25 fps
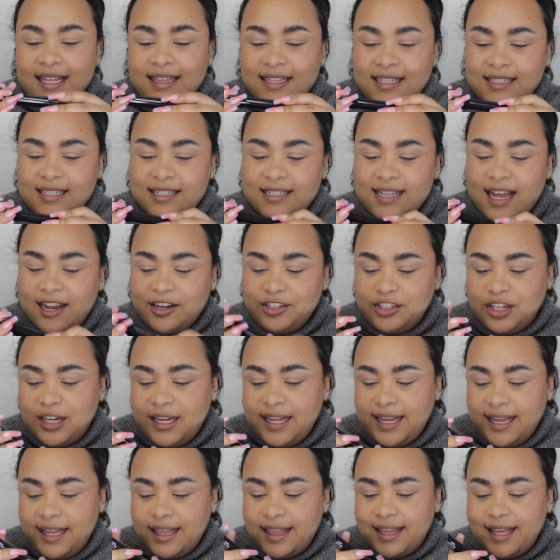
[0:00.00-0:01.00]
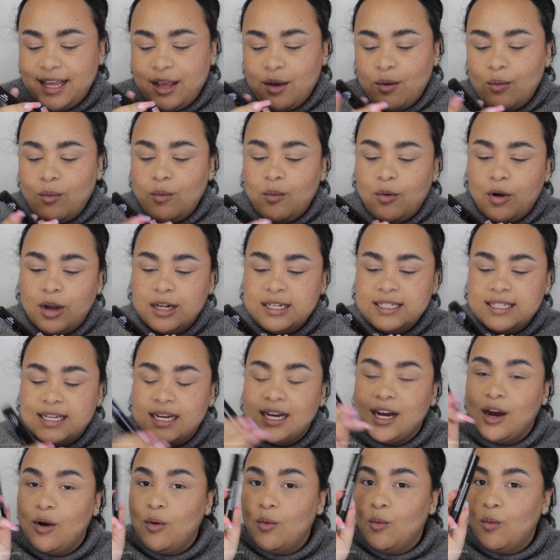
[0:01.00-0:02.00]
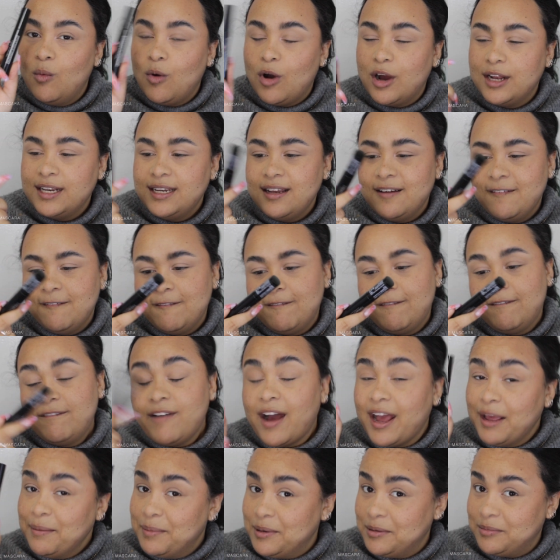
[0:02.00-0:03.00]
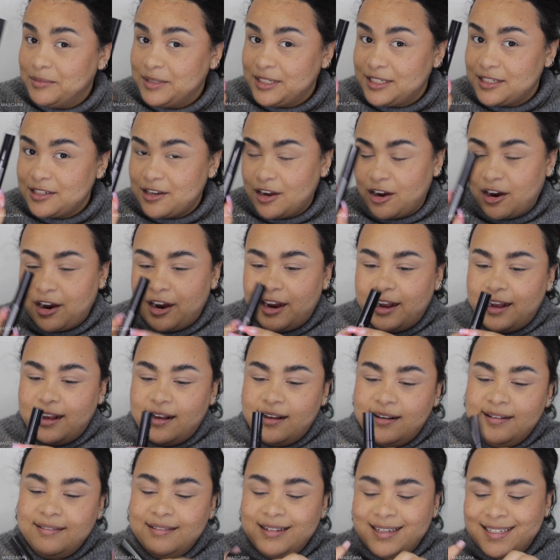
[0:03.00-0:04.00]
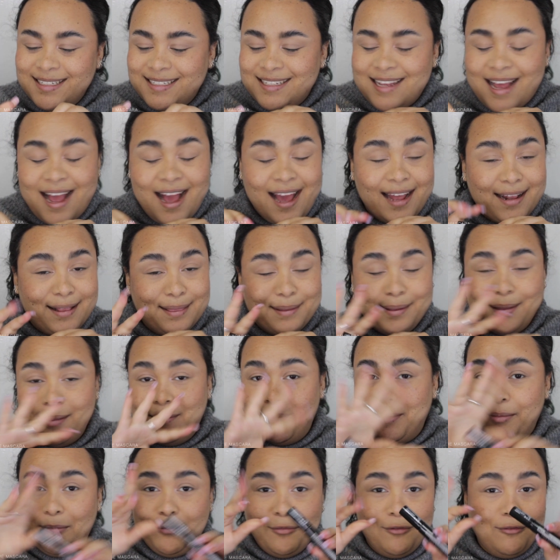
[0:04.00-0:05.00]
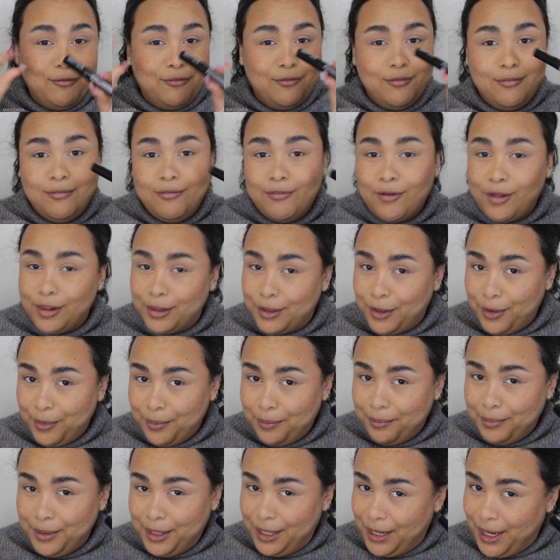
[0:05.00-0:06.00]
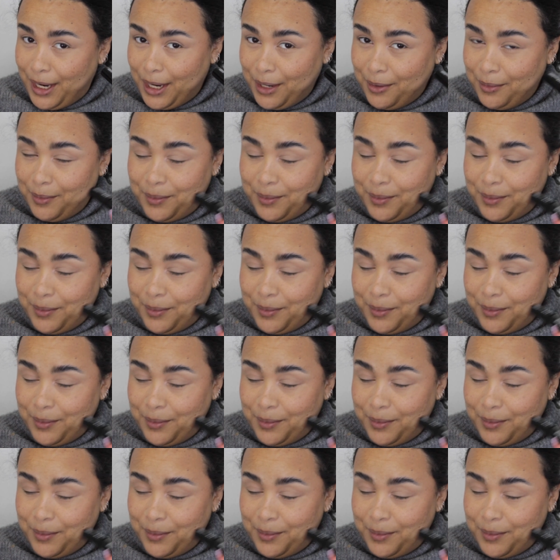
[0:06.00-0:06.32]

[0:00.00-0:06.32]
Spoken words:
This is actually the Wonderwand Fibre mascara to add a little bit more volume, you know.